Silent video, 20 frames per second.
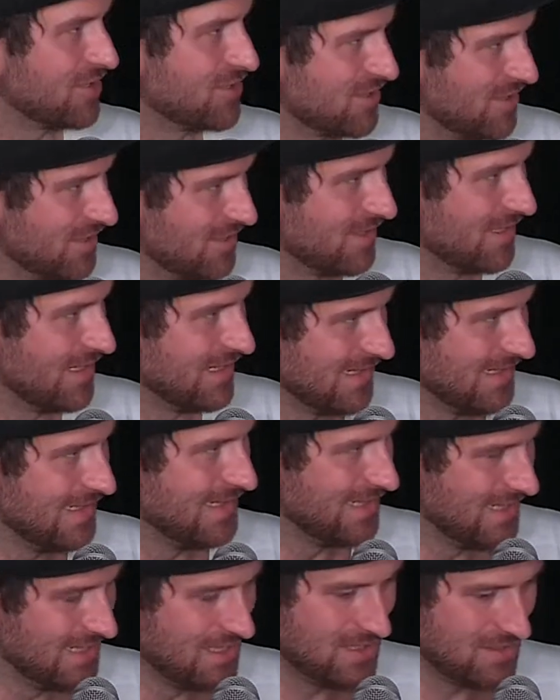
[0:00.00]

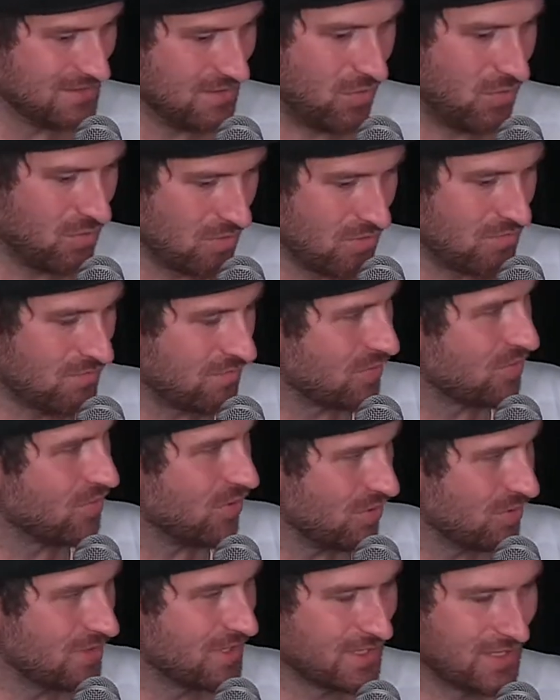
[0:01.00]
through
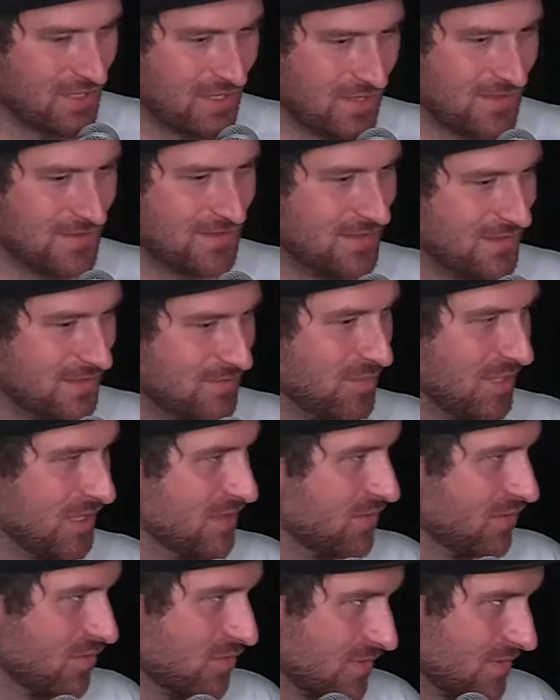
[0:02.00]
all the currencies, but
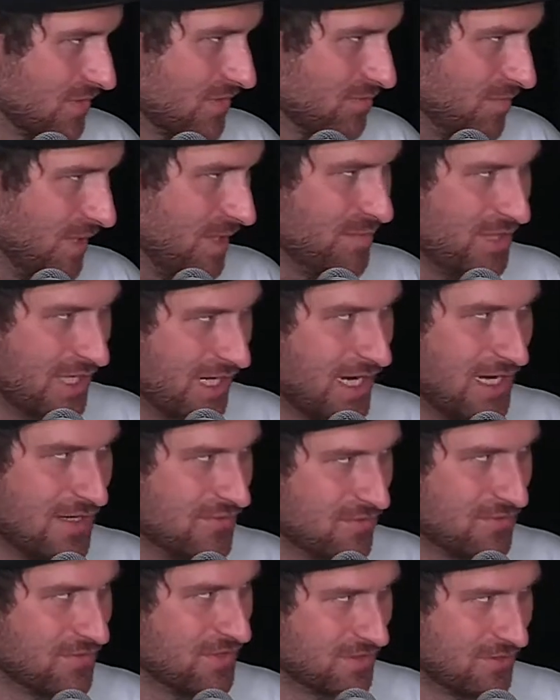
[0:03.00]
you lose maybe half
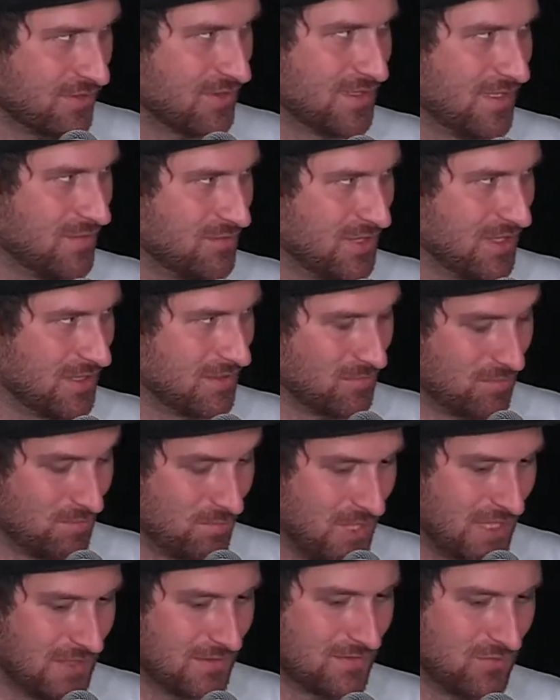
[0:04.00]
of it or something.
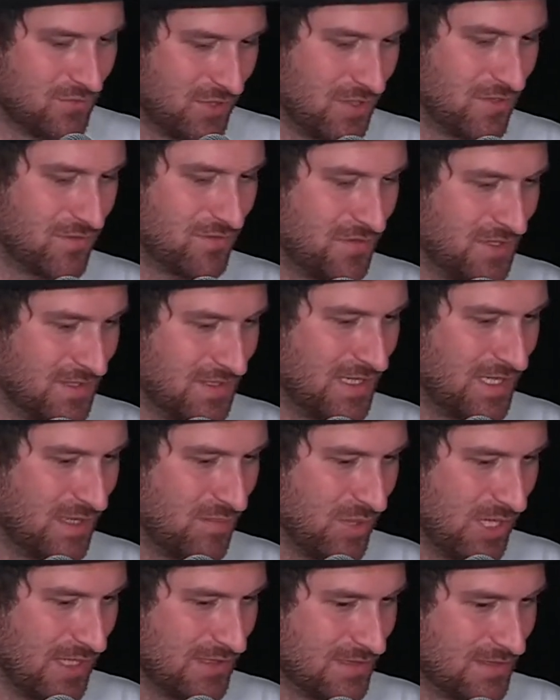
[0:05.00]
But when you're physically
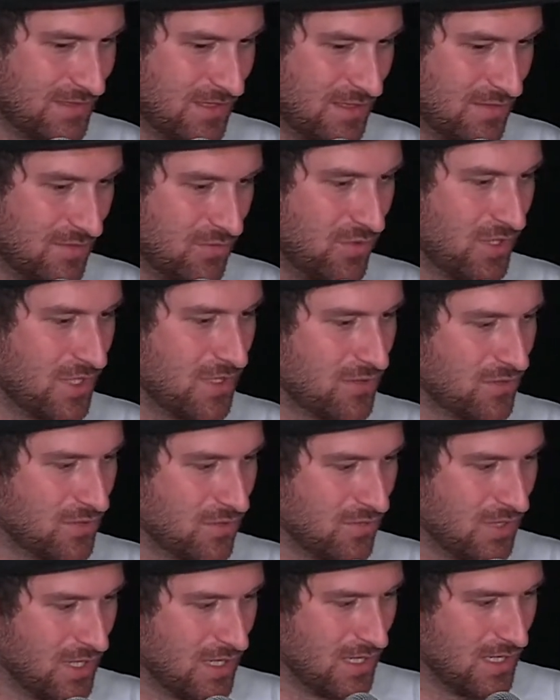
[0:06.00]
present there, when you
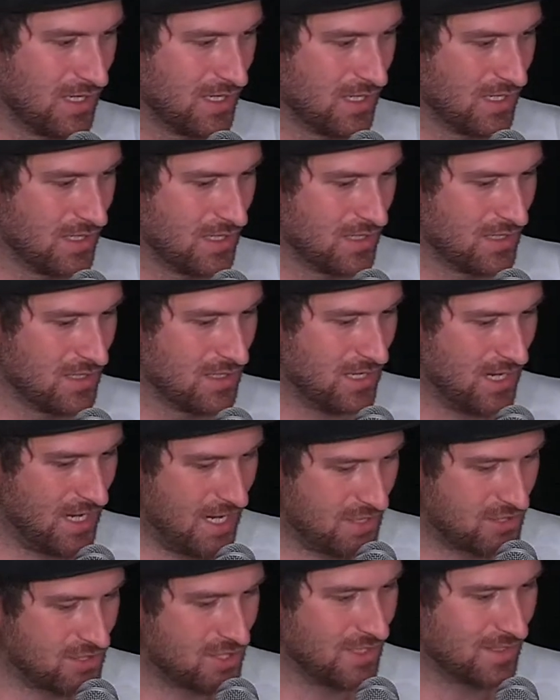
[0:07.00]

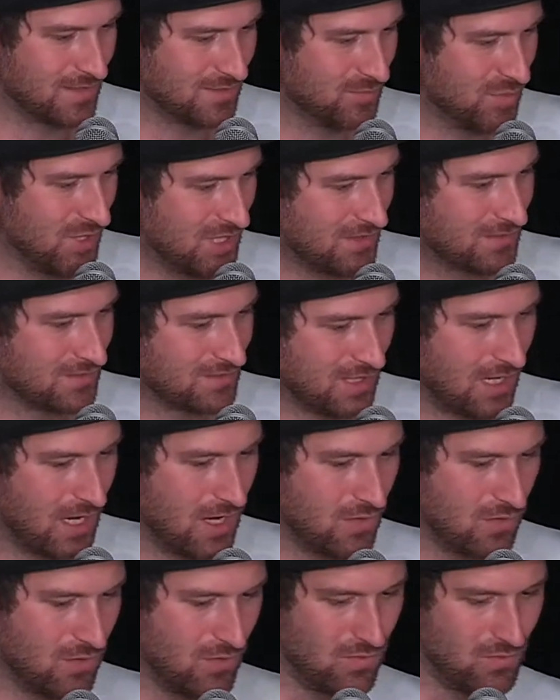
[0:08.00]
actually experience
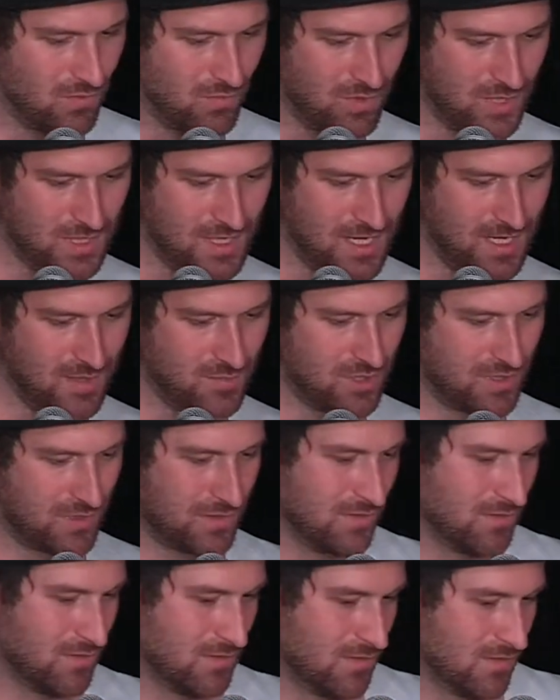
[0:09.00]
how one neighbor
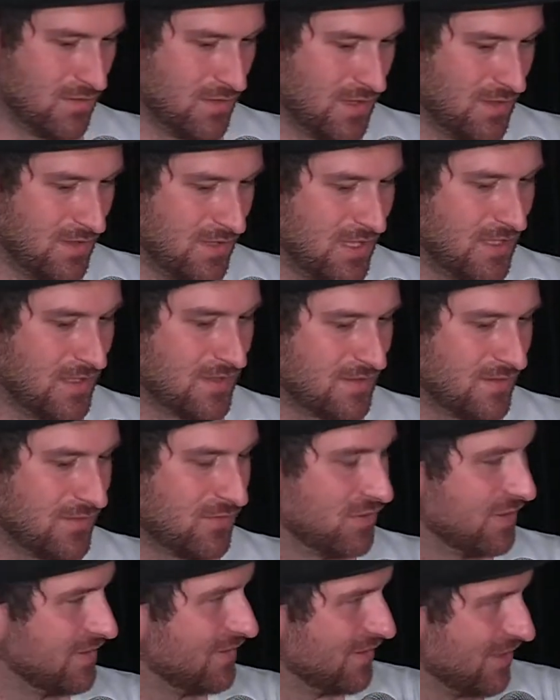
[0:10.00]
deals
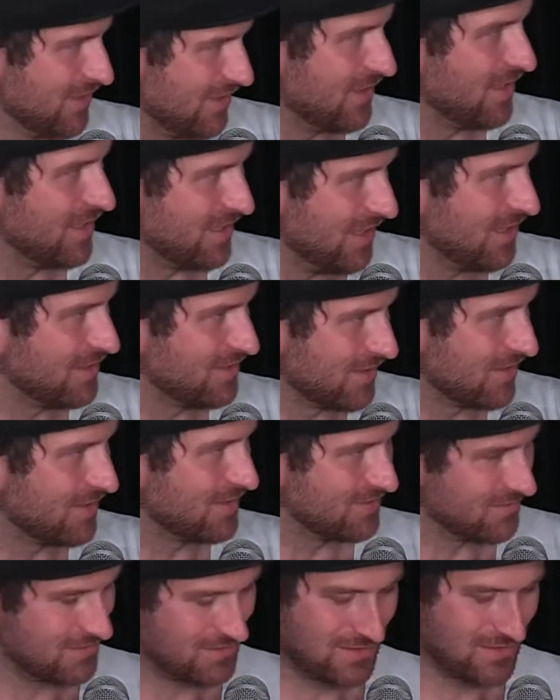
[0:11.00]
with another,
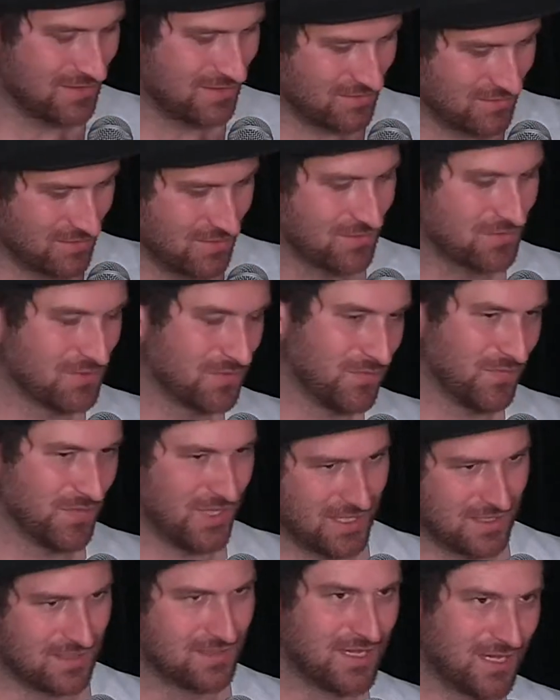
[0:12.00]

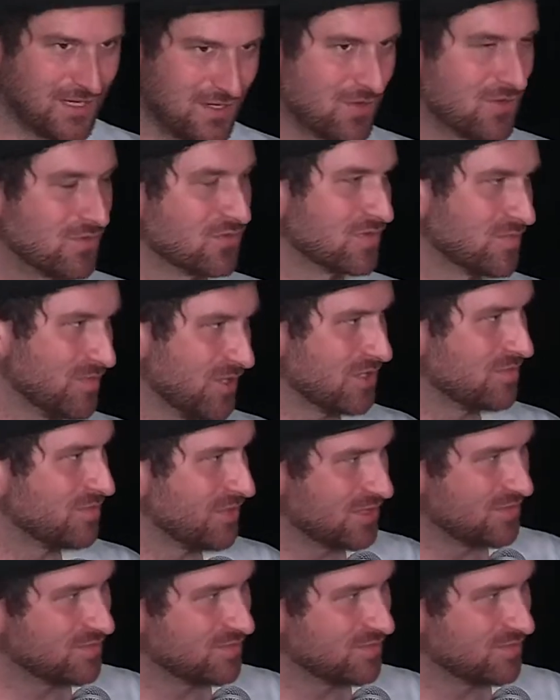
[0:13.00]
then you lose much more,